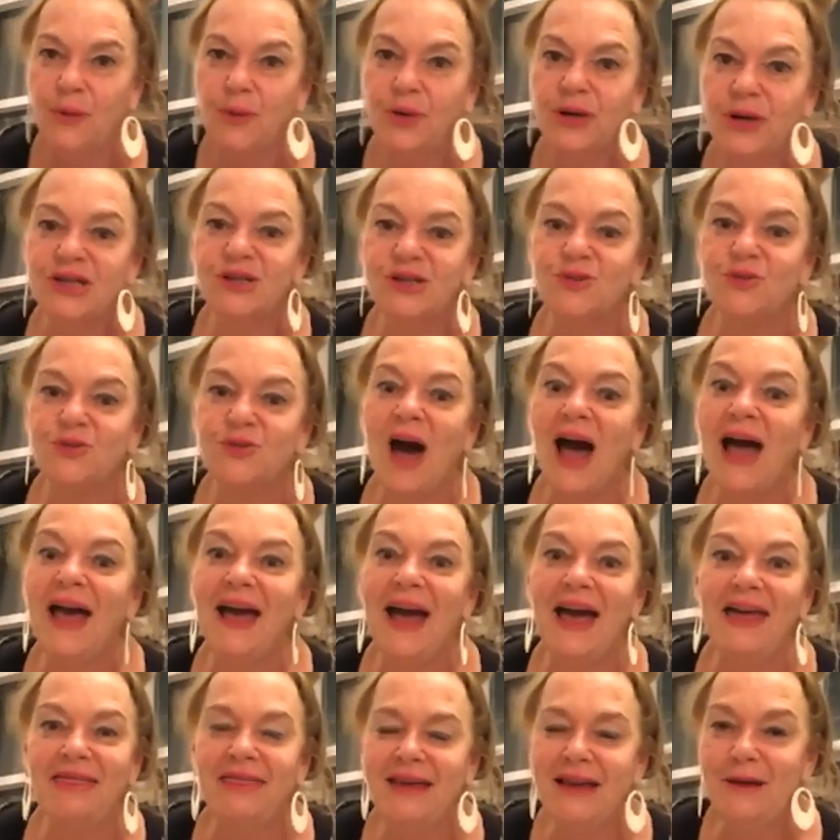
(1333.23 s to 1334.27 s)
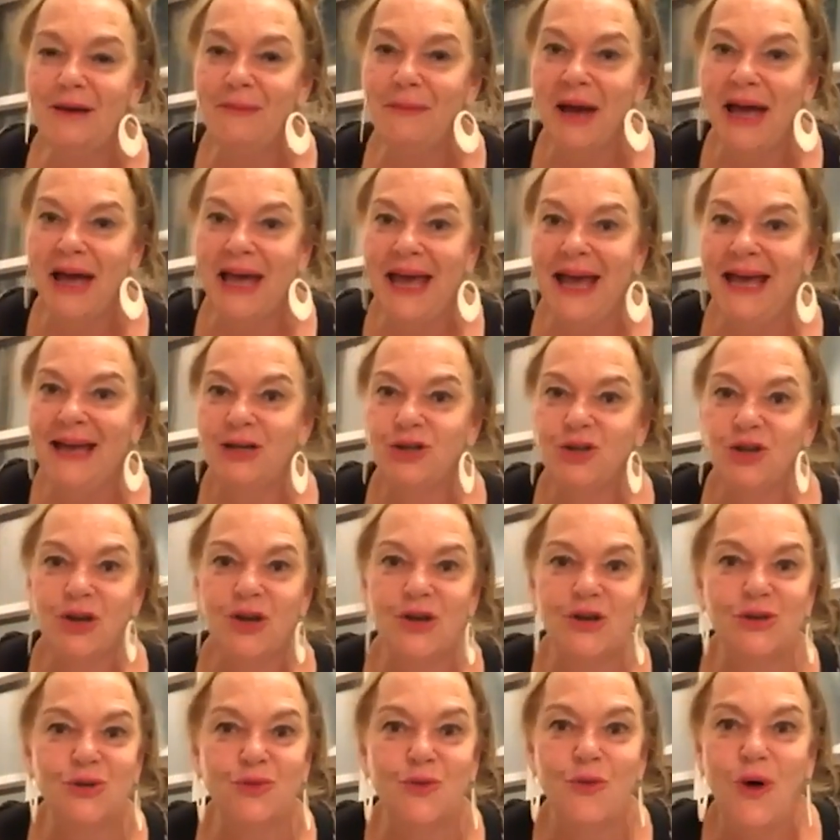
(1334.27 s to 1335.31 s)
which is why I think my
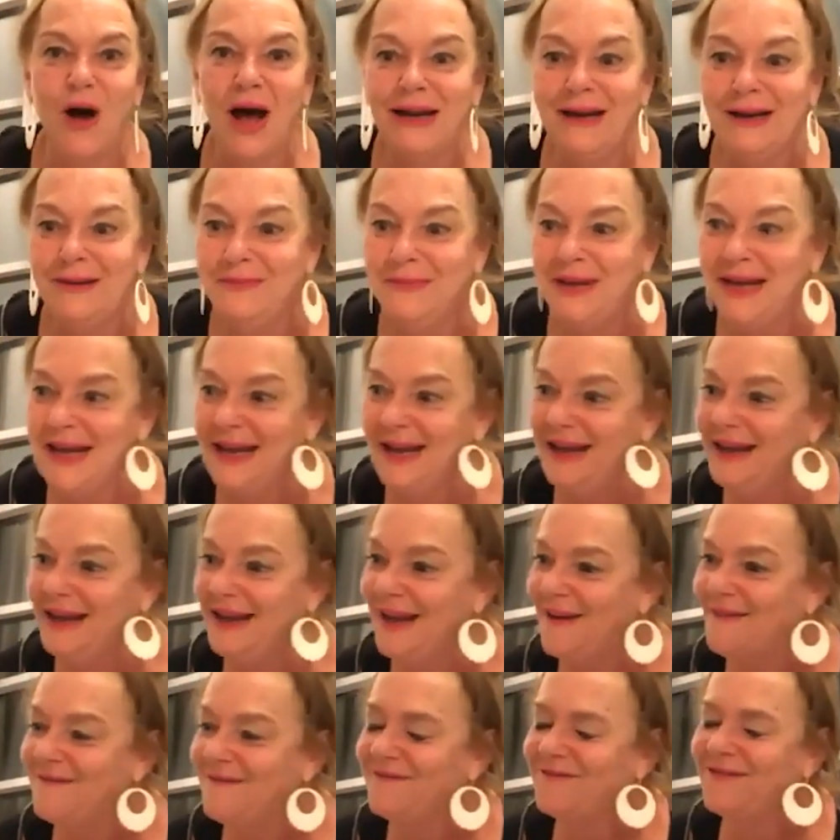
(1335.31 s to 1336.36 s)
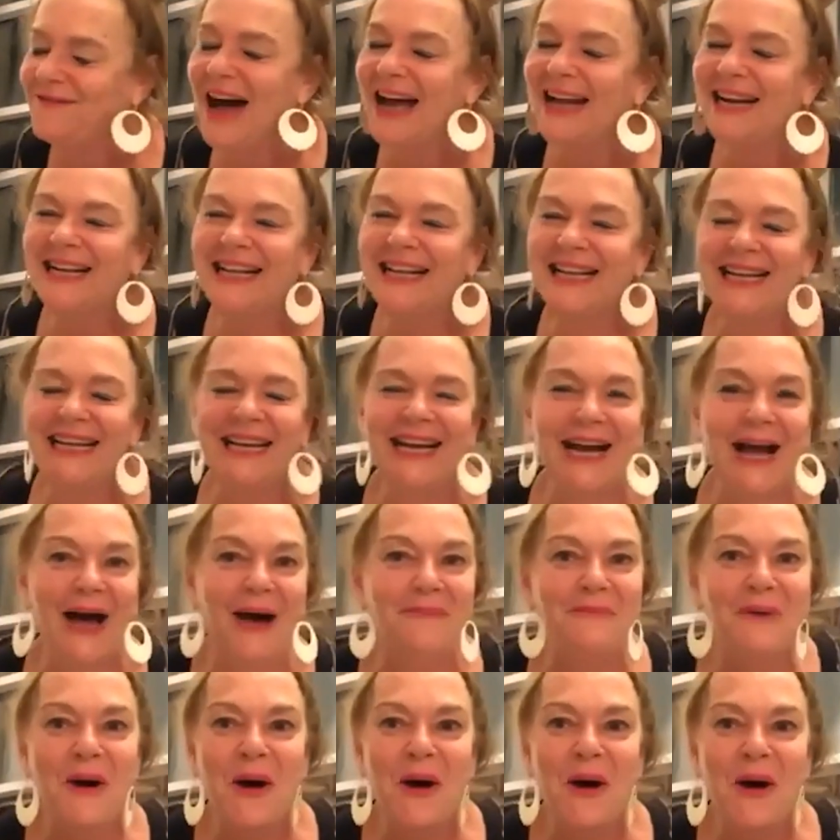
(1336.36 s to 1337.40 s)
angels wanted me finally to
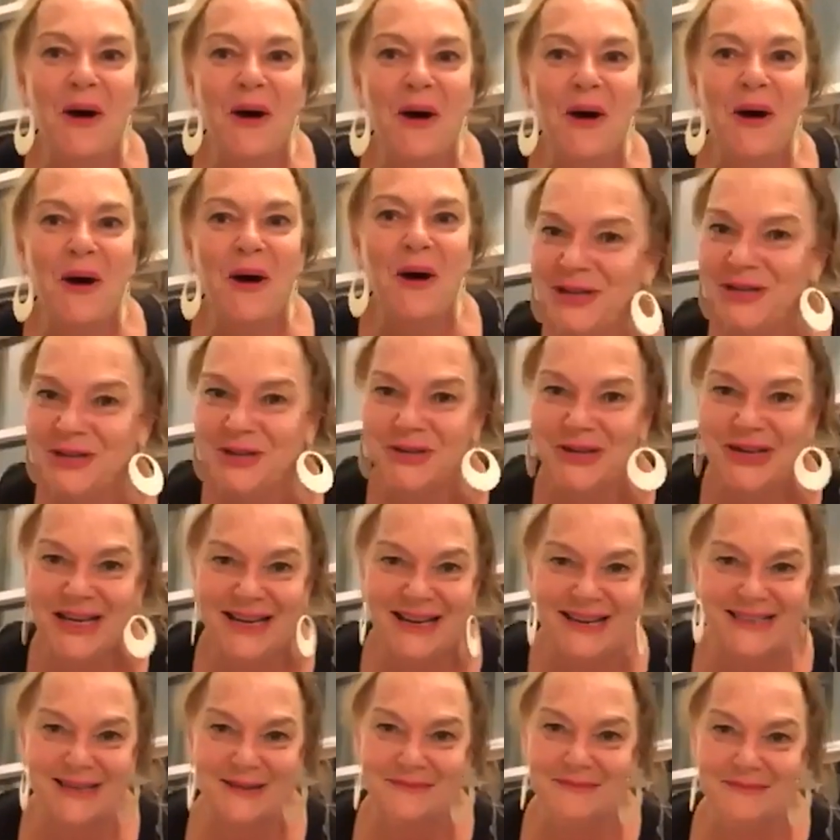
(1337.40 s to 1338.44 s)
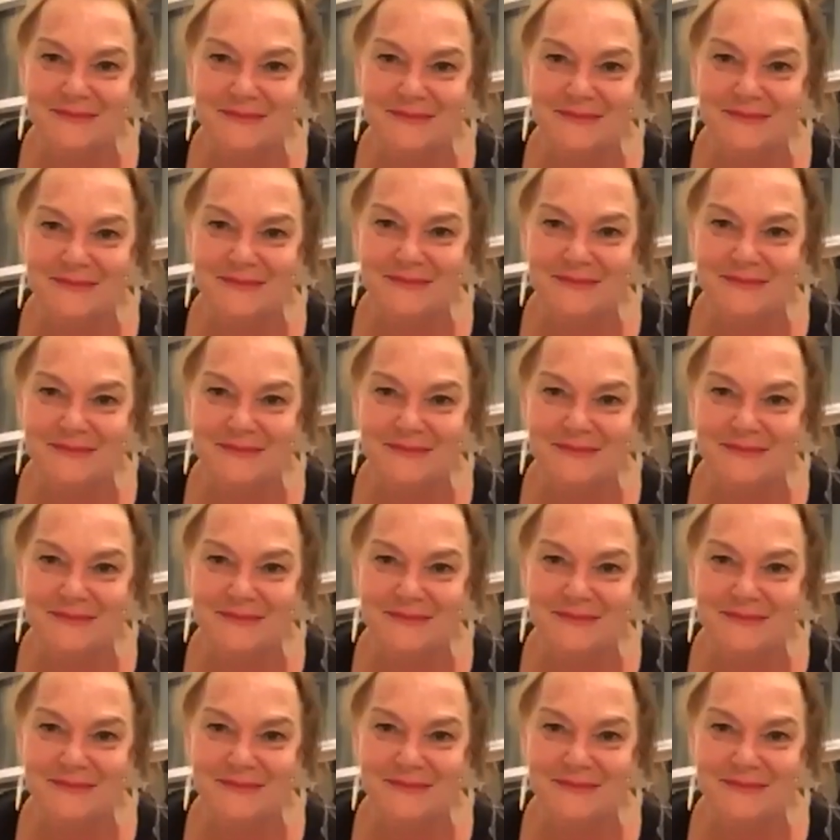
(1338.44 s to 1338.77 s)
come home to my Judaism.